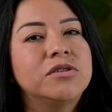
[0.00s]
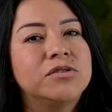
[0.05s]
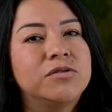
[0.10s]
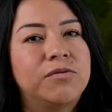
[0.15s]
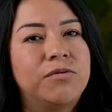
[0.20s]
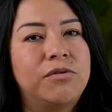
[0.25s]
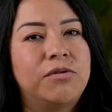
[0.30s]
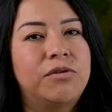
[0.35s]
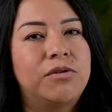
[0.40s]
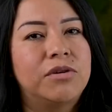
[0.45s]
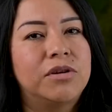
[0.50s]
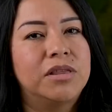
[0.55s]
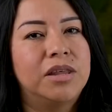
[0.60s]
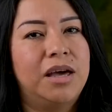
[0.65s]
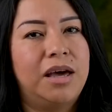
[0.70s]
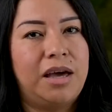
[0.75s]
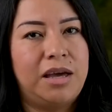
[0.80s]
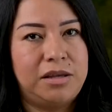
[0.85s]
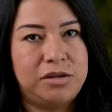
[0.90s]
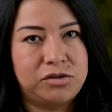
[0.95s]
for the
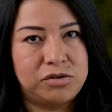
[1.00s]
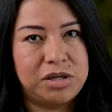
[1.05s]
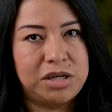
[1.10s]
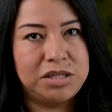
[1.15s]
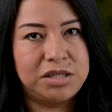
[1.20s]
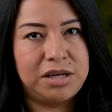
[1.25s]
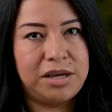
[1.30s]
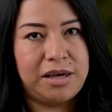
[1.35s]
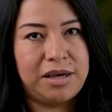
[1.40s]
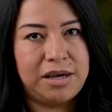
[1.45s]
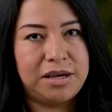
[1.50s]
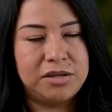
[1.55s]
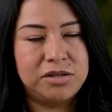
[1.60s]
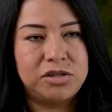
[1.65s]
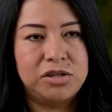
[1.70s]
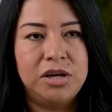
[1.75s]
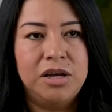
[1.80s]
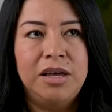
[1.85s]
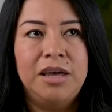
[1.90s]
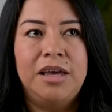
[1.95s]
hydrangea
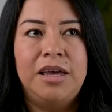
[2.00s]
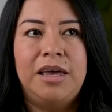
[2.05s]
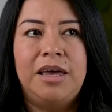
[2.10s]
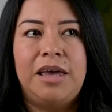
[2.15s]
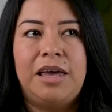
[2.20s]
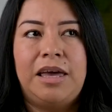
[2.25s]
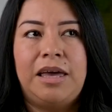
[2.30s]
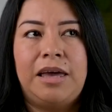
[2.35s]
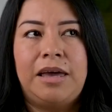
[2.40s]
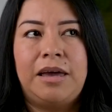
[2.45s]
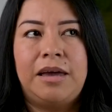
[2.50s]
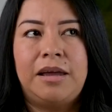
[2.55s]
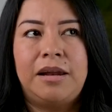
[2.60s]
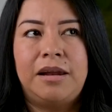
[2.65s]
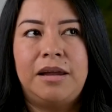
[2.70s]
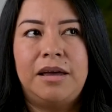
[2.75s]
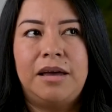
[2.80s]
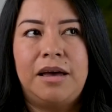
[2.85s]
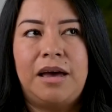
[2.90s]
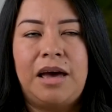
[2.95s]
hedge.
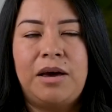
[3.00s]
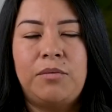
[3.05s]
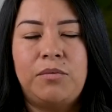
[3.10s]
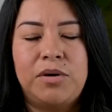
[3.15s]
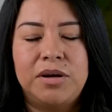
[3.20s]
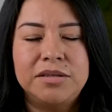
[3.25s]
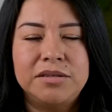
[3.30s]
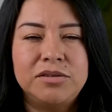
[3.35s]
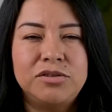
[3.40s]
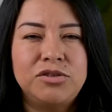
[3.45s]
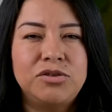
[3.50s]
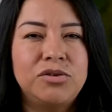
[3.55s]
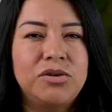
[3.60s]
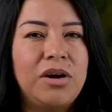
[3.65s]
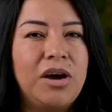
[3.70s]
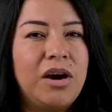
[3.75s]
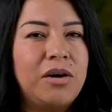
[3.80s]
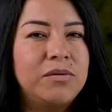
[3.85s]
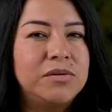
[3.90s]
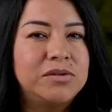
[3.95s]
And I wasn't sure
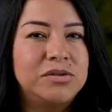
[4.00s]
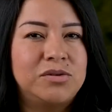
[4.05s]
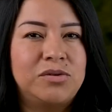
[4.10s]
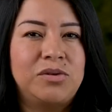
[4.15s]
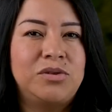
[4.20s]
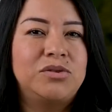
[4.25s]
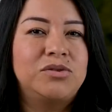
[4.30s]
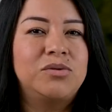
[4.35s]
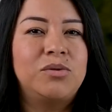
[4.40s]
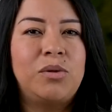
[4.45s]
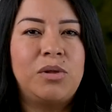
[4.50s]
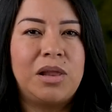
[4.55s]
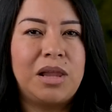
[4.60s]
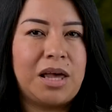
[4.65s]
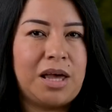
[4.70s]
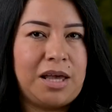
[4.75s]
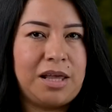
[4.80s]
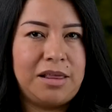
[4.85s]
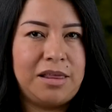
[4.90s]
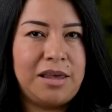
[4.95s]
how I was going to
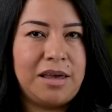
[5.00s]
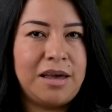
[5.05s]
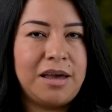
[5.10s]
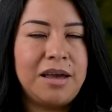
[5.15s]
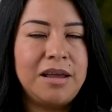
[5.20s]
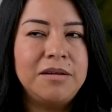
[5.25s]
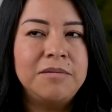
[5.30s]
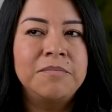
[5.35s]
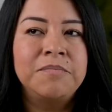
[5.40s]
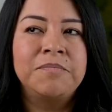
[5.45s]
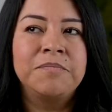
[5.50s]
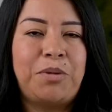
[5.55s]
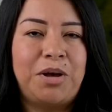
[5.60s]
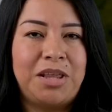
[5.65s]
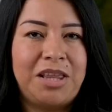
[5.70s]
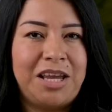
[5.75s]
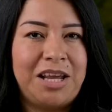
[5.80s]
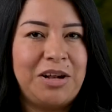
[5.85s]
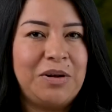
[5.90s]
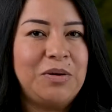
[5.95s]
like that,
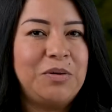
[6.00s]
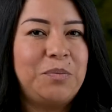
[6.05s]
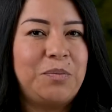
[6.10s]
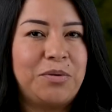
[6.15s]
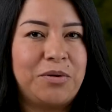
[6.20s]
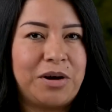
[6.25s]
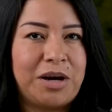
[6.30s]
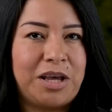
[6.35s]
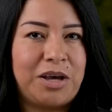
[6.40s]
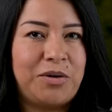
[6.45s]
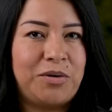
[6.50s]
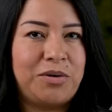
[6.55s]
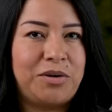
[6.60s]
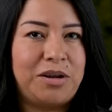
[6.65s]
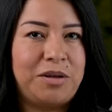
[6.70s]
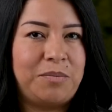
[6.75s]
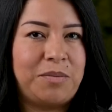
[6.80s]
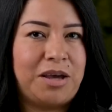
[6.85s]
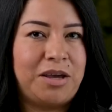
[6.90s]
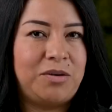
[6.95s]
but they look pretty good
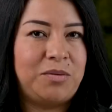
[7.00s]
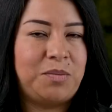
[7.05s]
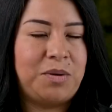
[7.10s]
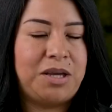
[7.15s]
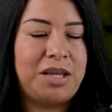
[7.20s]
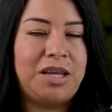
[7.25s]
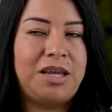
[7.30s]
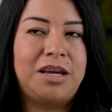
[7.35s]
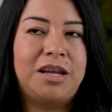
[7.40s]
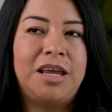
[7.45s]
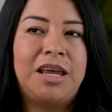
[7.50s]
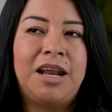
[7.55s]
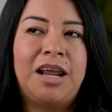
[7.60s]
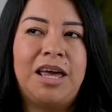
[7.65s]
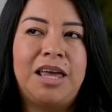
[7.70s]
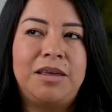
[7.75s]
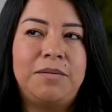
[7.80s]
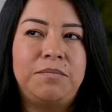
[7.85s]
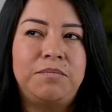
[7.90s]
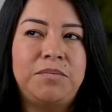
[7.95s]
in my opinion. And
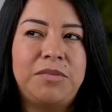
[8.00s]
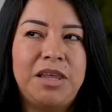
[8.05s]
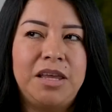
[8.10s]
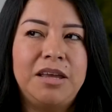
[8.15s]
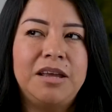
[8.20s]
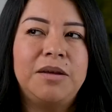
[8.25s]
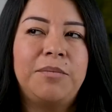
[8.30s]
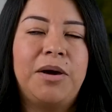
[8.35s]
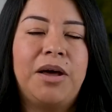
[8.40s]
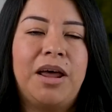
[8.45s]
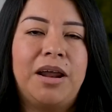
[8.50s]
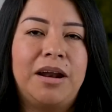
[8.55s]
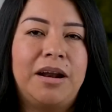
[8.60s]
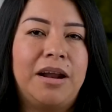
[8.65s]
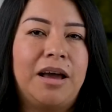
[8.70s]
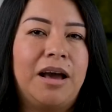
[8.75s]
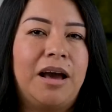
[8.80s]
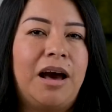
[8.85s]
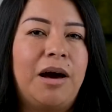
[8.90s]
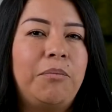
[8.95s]
I'm thinking about
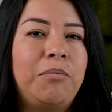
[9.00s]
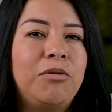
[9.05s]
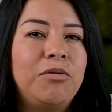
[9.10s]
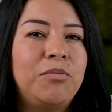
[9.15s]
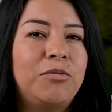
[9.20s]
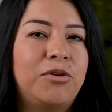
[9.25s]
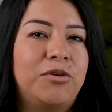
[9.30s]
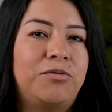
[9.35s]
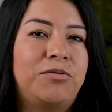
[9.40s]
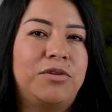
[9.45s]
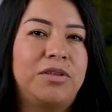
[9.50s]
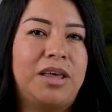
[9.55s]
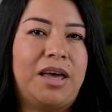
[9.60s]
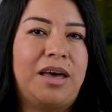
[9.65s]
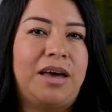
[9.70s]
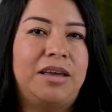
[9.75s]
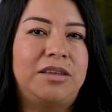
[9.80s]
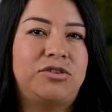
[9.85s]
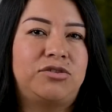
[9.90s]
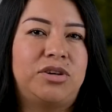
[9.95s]
adding a couple more for
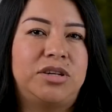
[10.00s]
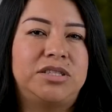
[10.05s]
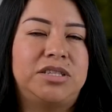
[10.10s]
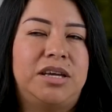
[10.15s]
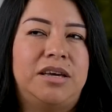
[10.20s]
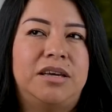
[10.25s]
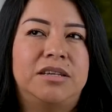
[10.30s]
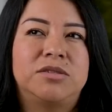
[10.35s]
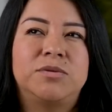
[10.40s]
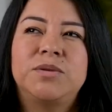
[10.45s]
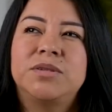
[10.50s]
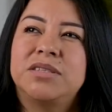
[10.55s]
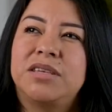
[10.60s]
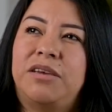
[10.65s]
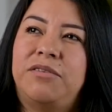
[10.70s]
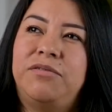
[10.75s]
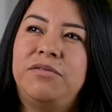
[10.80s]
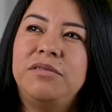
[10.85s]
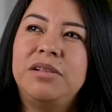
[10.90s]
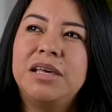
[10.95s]
that hydrangea hedge because
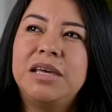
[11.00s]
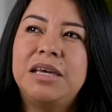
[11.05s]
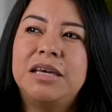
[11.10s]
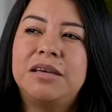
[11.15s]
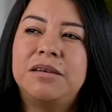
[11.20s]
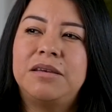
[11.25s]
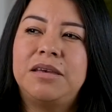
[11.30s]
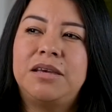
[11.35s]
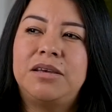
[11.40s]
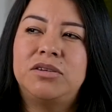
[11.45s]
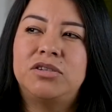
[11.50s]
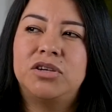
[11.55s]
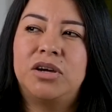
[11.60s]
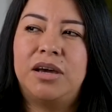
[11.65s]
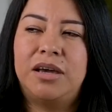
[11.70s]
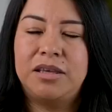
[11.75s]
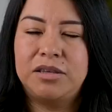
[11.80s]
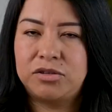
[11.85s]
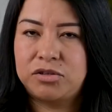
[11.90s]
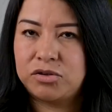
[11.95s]
I feel like each
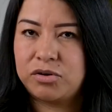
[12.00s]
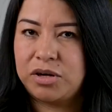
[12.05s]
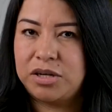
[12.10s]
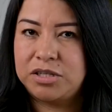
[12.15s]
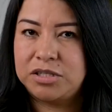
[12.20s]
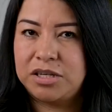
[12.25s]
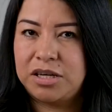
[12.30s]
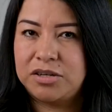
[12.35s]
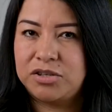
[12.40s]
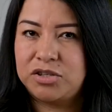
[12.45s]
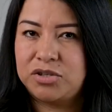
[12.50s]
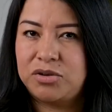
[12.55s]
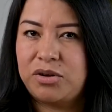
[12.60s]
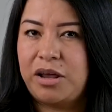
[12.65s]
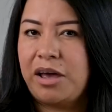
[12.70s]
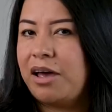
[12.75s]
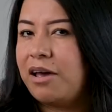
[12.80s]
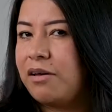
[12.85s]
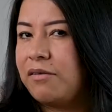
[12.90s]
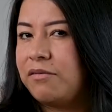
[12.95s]
hydrangea should
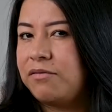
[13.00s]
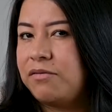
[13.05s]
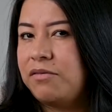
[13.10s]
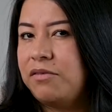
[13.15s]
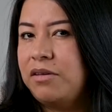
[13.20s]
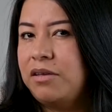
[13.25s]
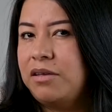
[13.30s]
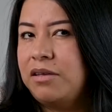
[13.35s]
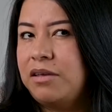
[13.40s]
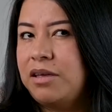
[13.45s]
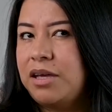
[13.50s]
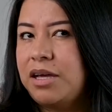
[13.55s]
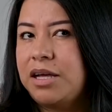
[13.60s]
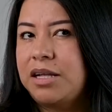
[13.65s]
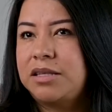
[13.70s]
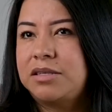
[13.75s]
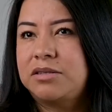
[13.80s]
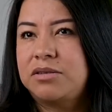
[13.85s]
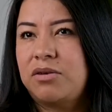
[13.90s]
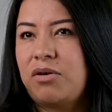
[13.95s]
have
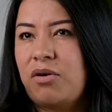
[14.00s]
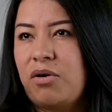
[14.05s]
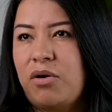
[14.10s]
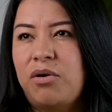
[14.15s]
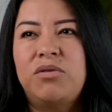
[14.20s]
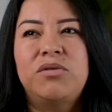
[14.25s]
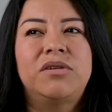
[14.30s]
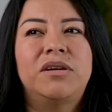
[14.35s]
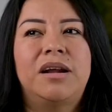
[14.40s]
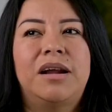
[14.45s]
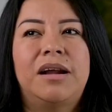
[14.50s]
its own